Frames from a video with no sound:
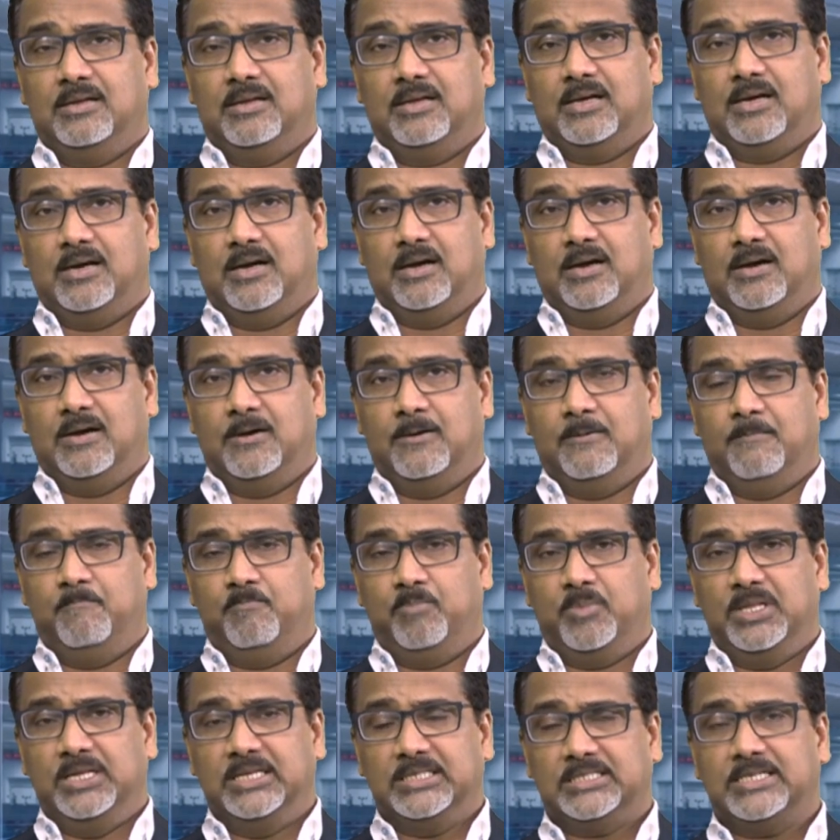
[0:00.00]

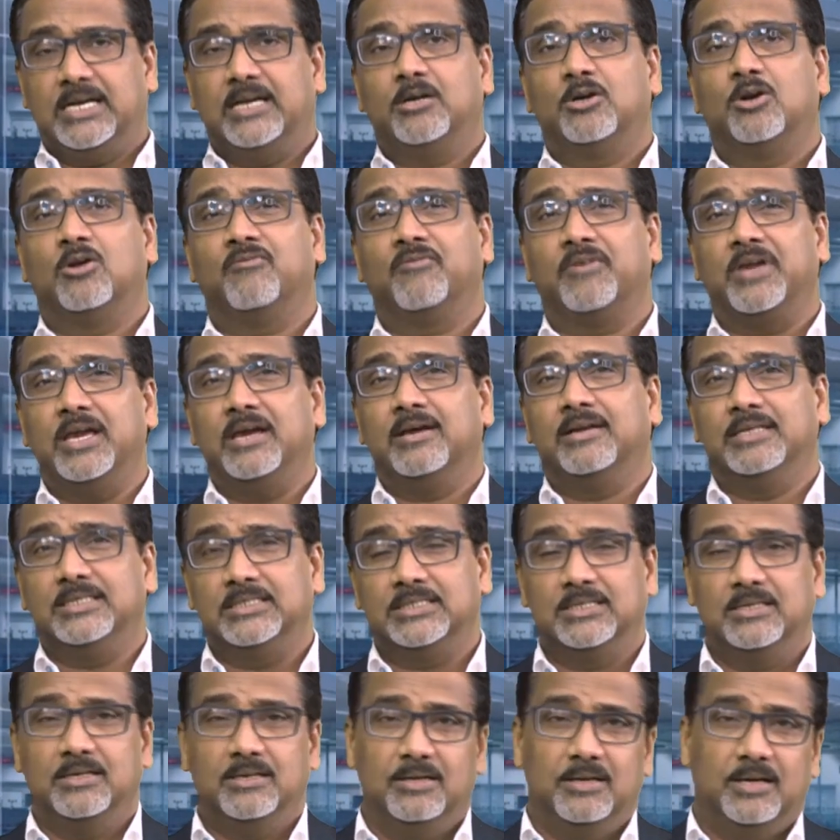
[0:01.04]
of care
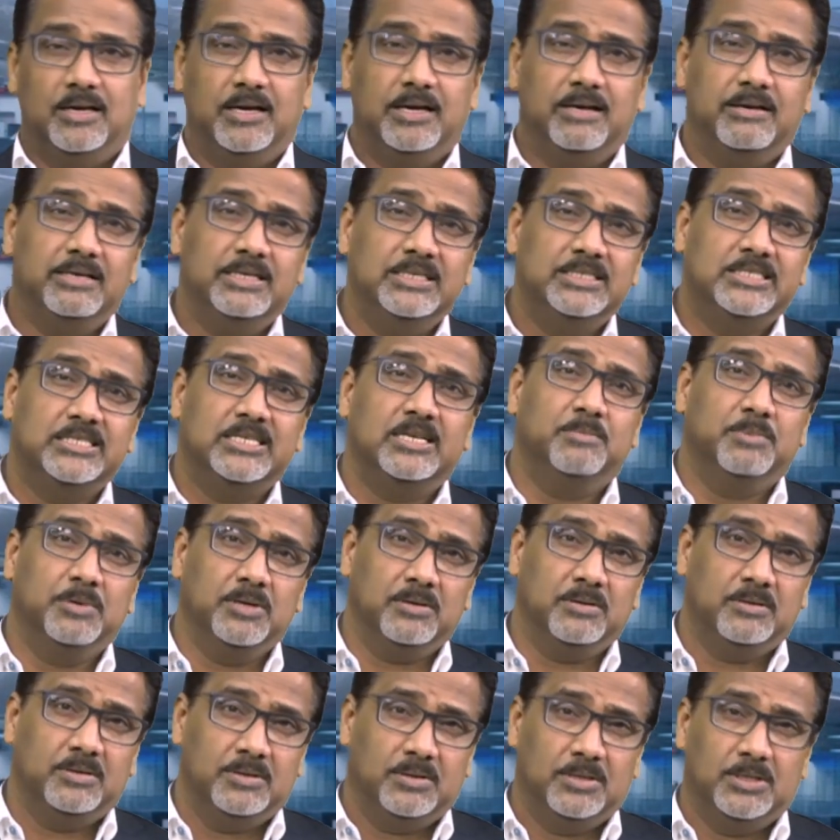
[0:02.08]
is a reasonable.
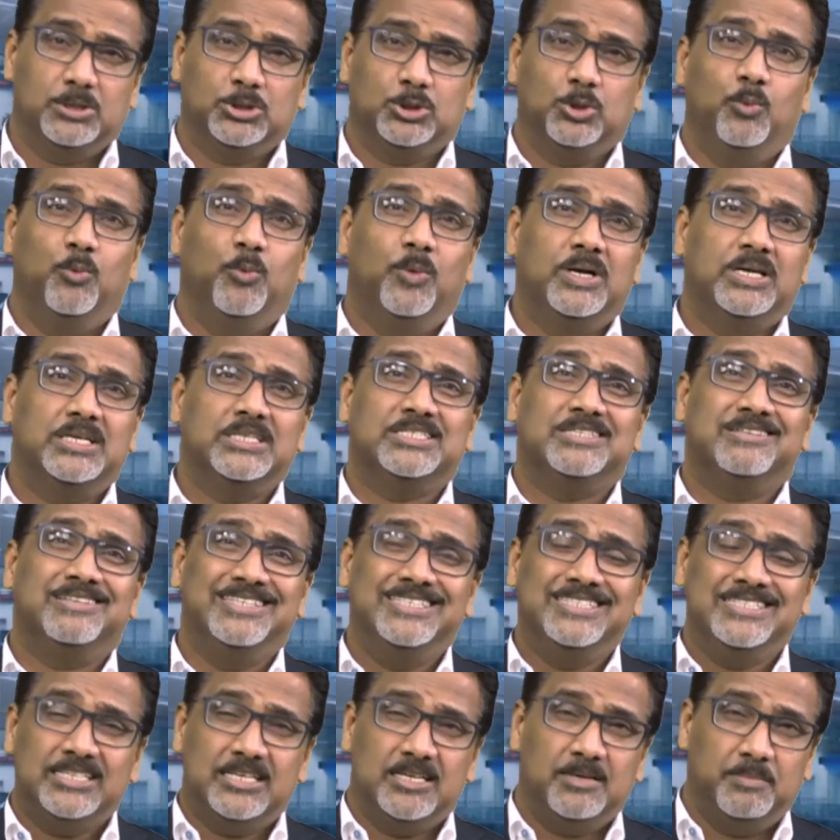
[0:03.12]
So what is a
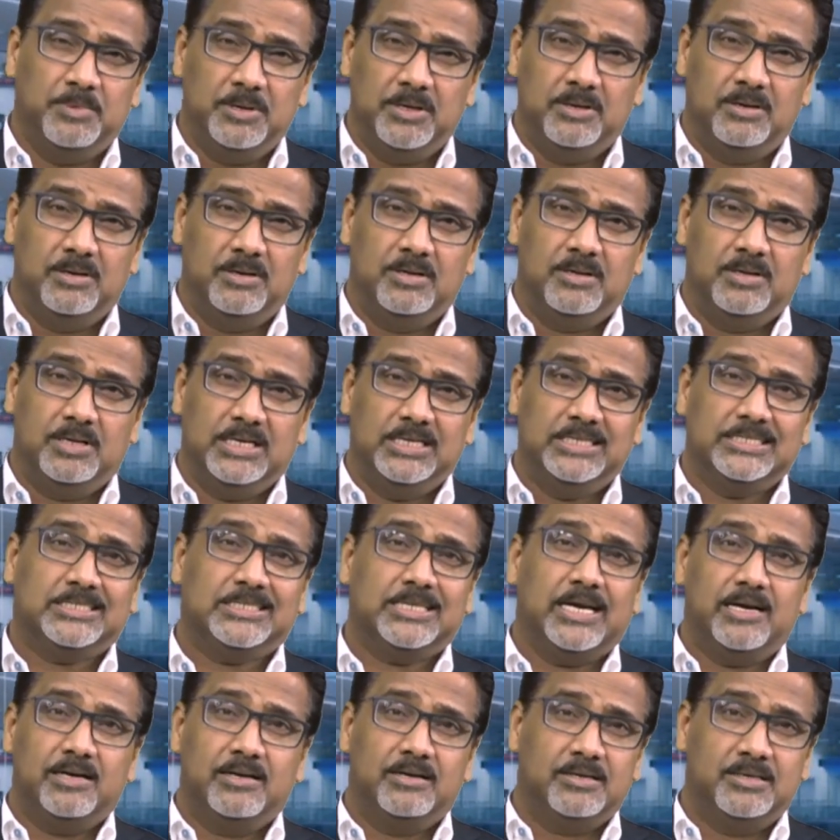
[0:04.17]
reasonable
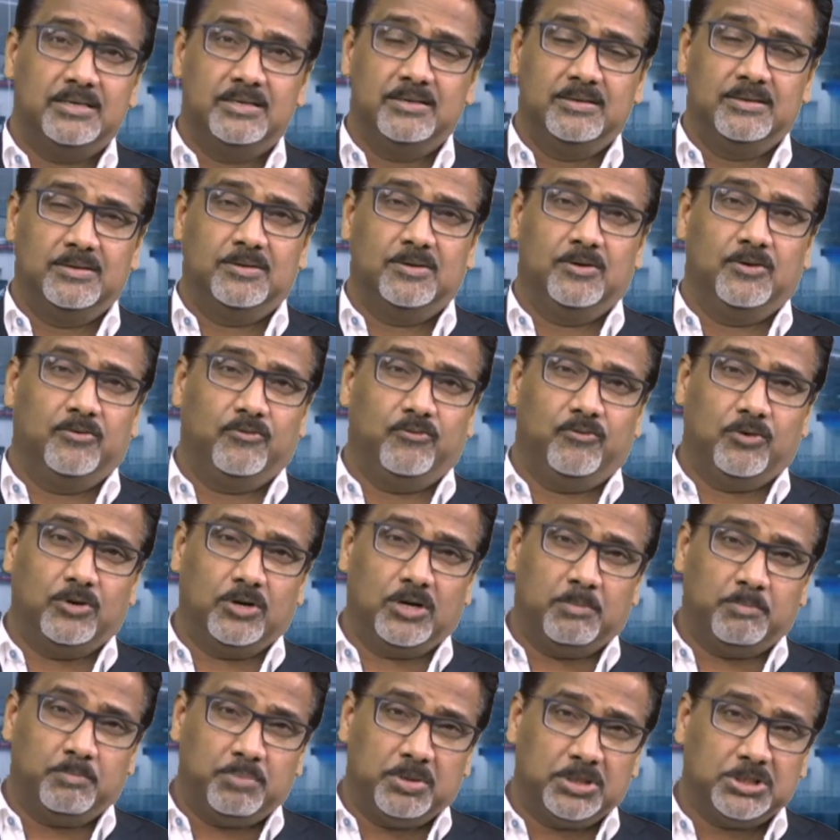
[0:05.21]
standard for
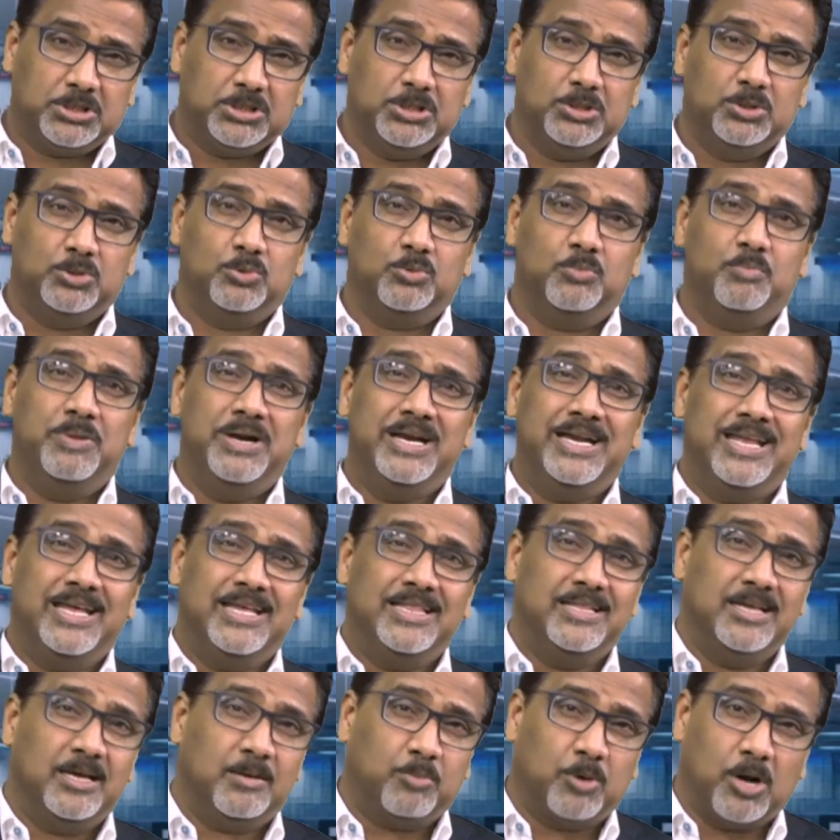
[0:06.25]
a person to maintain
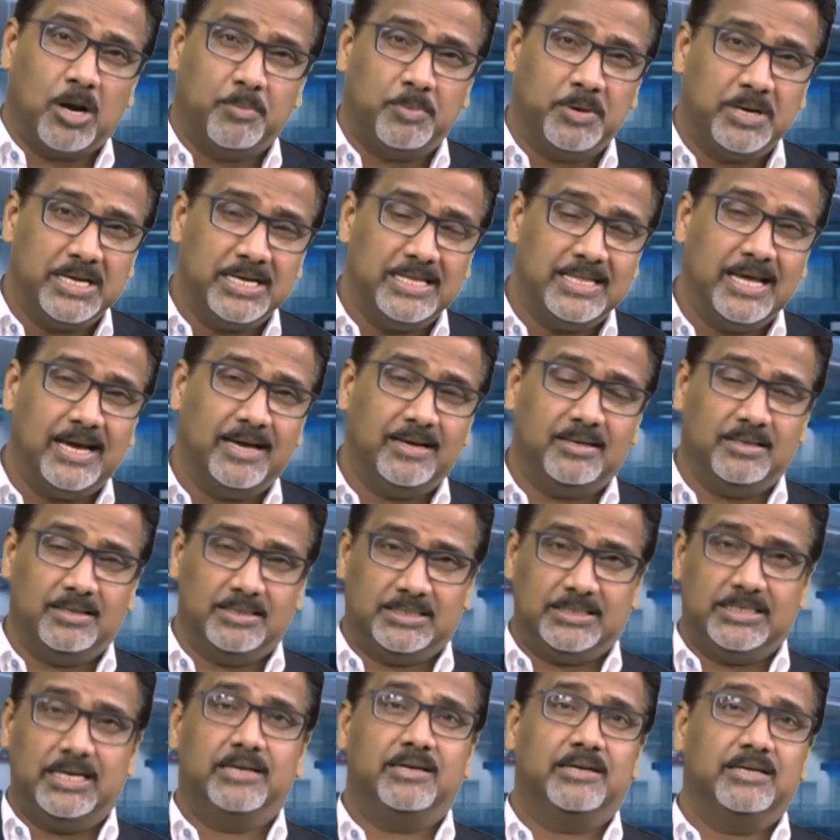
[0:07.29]
their property? That
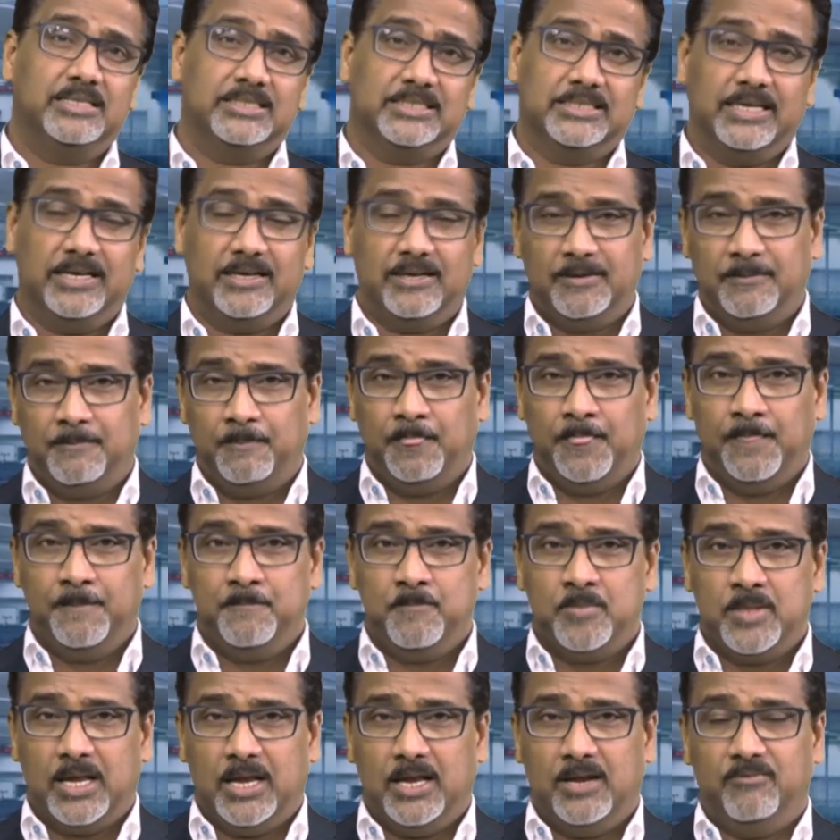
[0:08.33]
standard is there,
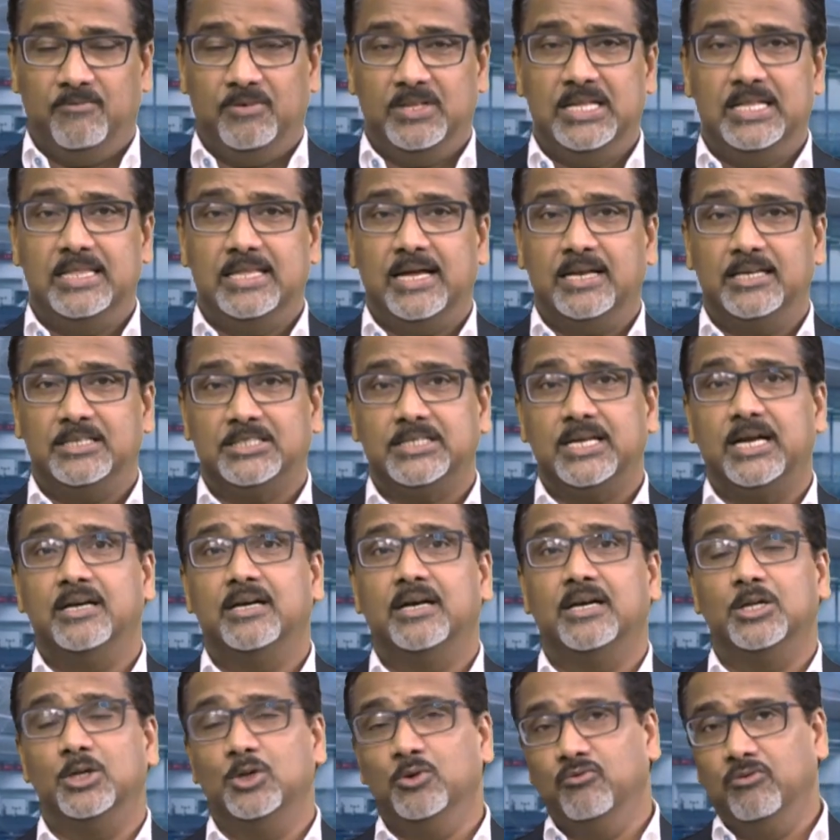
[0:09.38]
and within that
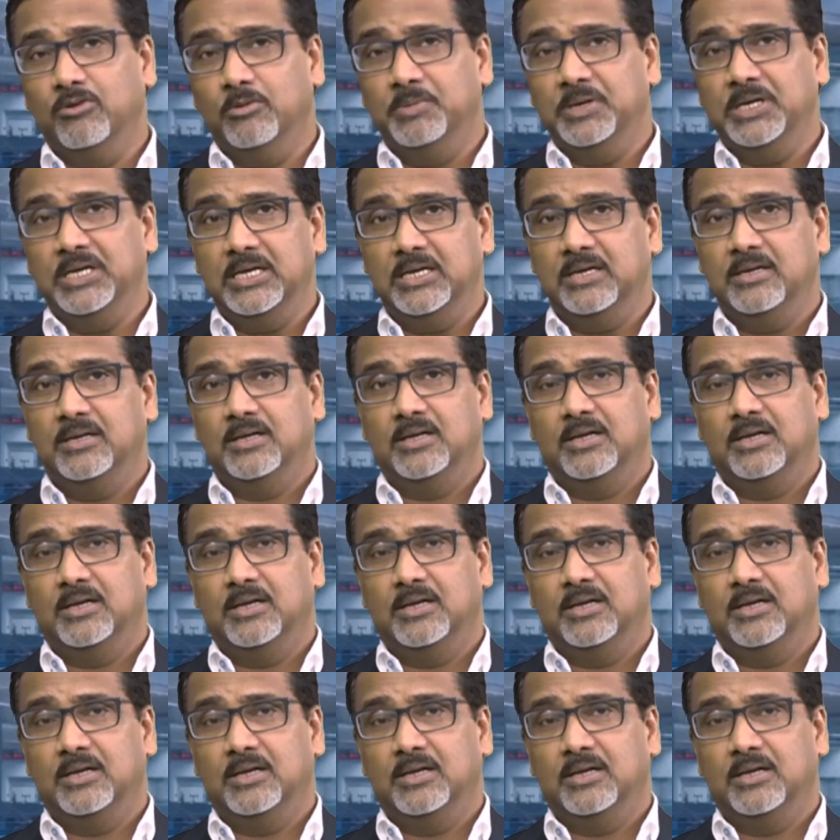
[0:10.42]
standard you will be